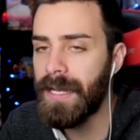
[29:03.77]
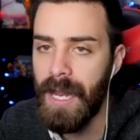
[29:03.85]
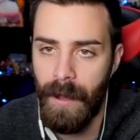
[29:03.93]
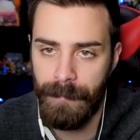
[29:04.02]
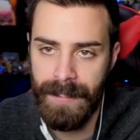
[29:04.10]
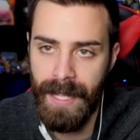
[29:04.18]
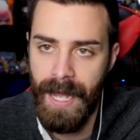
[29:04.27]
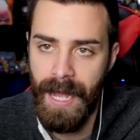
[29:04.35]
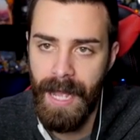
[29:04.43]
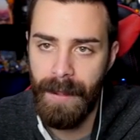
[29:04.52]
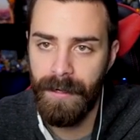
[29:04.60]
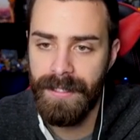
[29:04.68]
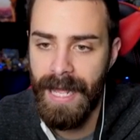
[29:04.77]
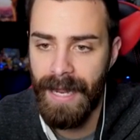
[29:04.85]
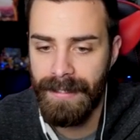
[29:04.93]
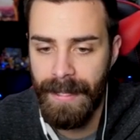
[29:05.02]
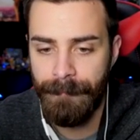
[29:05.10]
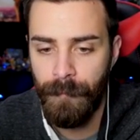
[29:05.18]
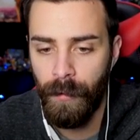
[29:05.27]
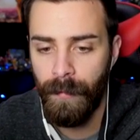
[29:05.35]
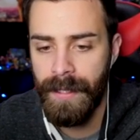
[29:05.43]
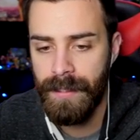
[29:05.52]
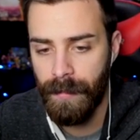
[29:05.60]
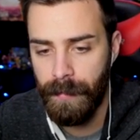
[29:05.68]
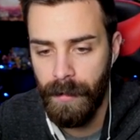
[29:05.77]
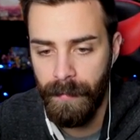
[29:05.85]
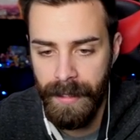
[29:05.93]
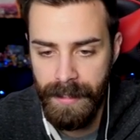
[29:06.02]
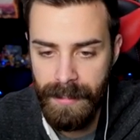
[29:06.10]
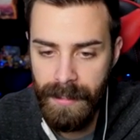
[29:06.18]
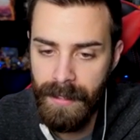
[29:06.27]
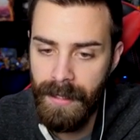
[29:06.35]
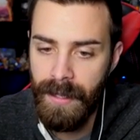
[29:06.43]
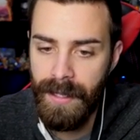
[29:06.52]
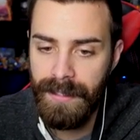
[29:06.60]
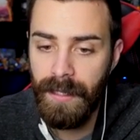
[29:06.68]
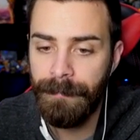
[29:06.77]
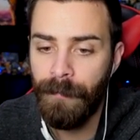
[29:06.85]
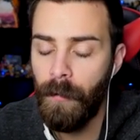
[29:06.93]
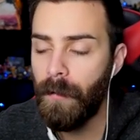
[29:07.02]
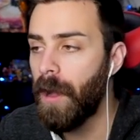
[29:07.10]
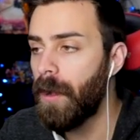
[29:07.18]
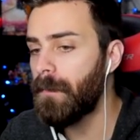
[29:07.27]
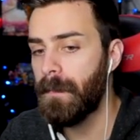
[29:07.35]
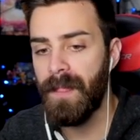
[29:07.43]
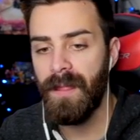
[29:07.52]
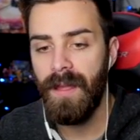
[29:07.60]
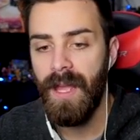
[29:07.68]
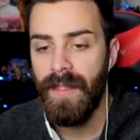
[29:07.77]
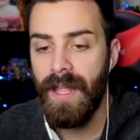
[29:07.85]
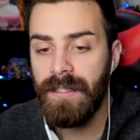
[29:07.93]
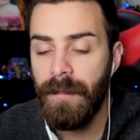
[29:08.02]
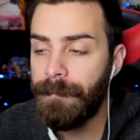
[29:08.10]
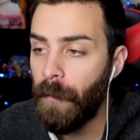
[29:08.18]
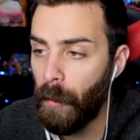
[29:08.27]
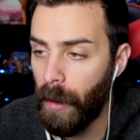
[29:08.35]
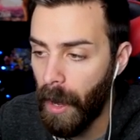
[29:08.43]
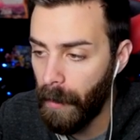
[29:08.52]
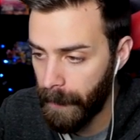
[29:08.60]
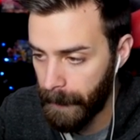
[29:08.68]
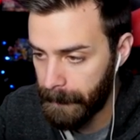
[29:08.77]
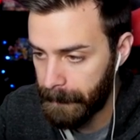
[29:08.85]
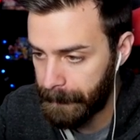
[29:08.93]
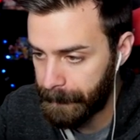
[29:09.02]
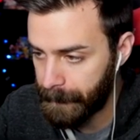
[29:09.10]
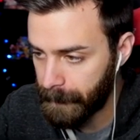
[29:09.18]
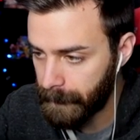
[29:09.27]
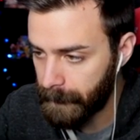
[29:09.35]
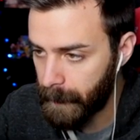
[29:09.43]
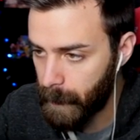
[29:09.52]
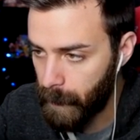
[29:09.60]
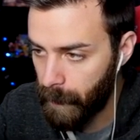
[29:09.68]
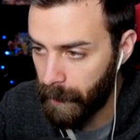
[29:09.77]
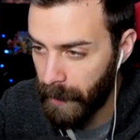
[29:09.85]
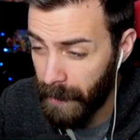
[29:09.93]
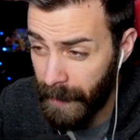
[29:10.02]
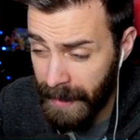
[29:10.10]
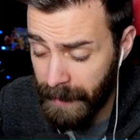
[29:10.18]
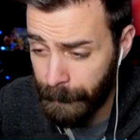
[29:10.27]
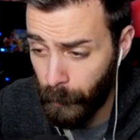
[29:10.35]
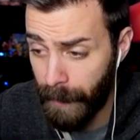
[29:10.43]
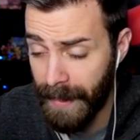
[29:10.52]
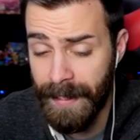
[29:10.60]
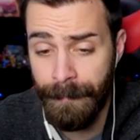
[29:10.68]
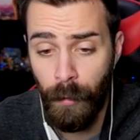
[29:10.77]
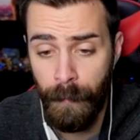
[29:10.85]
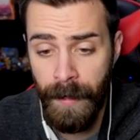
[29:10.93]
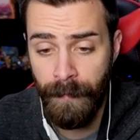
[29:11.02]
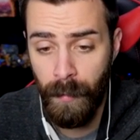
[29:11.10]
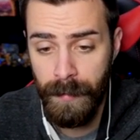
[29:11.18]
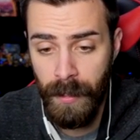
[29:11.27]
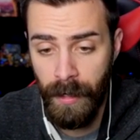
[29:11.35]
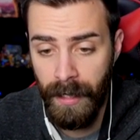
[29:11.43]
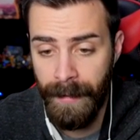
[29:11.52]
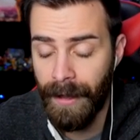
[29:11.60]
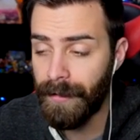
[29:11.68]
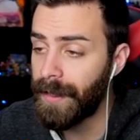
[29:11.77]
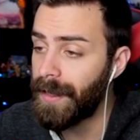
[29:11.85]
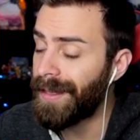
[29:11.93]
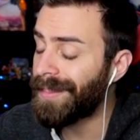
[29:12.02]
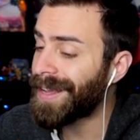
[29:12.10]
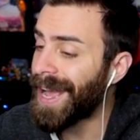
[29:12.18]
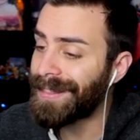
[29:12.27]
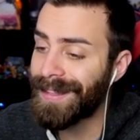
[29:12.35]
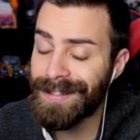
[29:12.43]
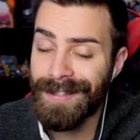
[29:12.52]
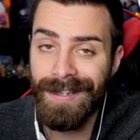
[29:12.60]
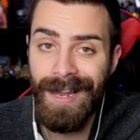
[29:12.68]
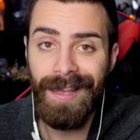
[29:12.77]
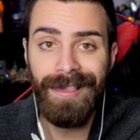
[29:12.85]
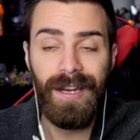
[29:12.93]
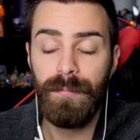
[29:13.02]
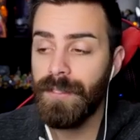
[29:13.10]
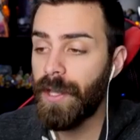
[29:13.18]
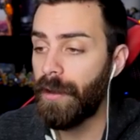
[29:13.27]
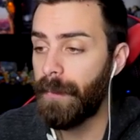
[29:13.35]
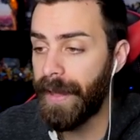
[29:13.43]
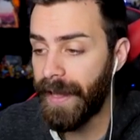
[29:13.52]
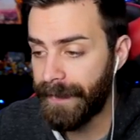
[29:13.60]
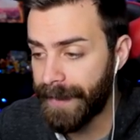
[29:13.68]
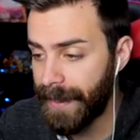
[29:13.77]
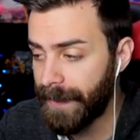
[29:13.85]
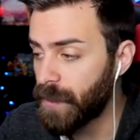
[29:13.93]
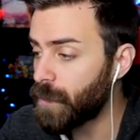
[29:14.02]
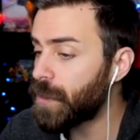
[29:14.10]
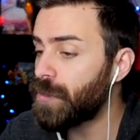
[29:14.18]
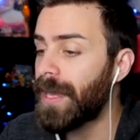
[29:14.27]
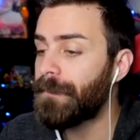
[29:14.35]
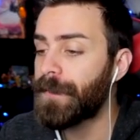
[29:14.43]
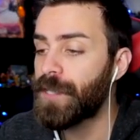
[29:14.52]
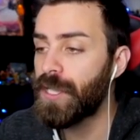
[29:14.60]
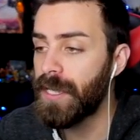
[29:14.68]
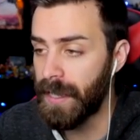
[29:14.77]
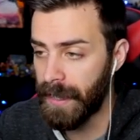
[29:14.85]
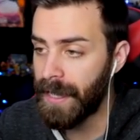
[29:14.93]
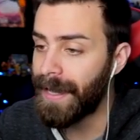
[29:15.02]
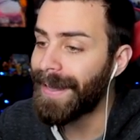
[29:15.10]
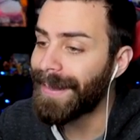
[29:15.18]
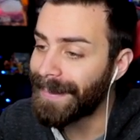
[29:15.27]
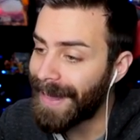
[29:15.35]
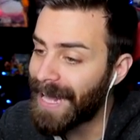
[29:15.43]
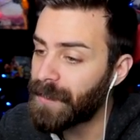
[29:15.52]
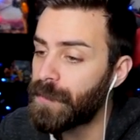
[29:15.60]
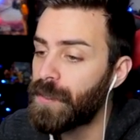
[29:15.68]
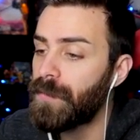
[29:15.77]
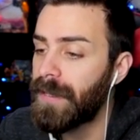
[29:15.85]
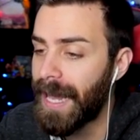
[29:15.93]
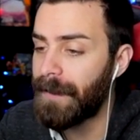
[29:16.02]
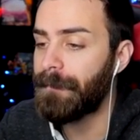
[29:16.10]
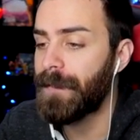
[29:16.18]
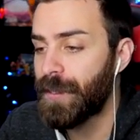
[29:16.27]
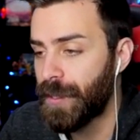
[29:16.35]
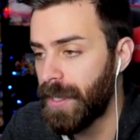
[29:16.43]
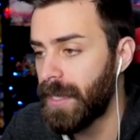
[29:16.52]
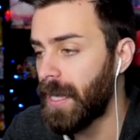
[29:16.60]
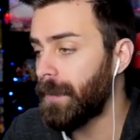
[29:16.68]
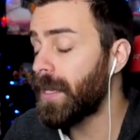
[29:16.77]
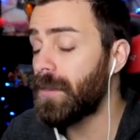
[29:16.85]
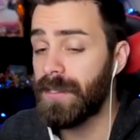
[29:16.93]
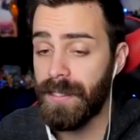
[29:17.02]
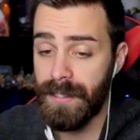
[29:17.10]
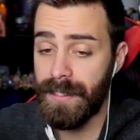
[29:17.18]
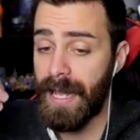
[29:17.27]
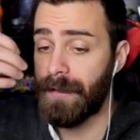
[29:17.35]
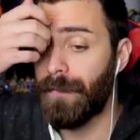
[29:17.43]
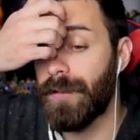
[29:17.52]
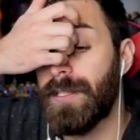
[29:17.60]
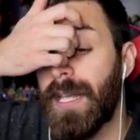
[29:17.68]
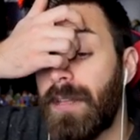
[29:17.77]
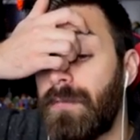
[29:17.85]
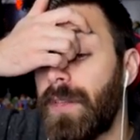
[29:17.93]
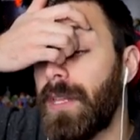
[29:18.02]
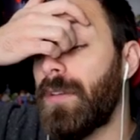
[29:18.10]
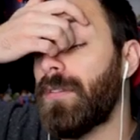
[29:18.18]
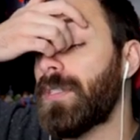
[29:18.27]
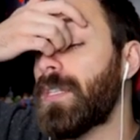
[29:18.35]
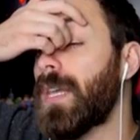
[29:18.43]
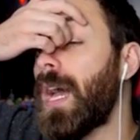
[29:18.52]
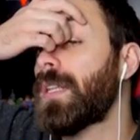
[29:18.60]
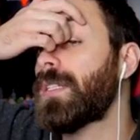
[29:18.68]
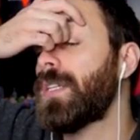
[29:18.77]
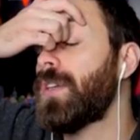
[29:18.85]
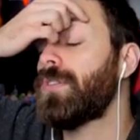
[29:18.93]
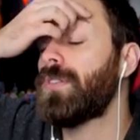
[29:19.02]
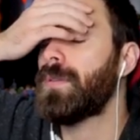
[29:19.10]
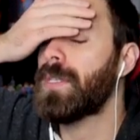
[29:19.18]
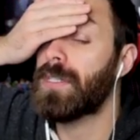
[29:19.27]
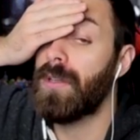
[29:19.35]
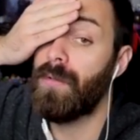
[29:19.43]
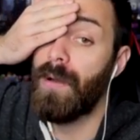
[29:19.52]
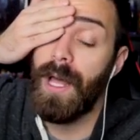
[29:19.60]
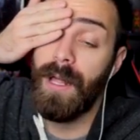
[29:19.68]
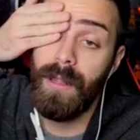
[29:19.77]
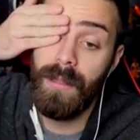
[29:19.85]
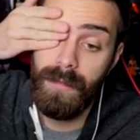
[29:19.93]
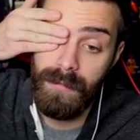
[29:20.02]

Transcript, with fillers: enough time. What is that? Is that four wins or three wins? Is it the 4 0? That's the 4 0? That's the four. That's that forfeit everyone was talking about. The guy disconnected. I'm sorry, the Key. This is what you get for cheating. That's what you get for cheating. I might use this deck for a second video because it's honestly good, doing so well.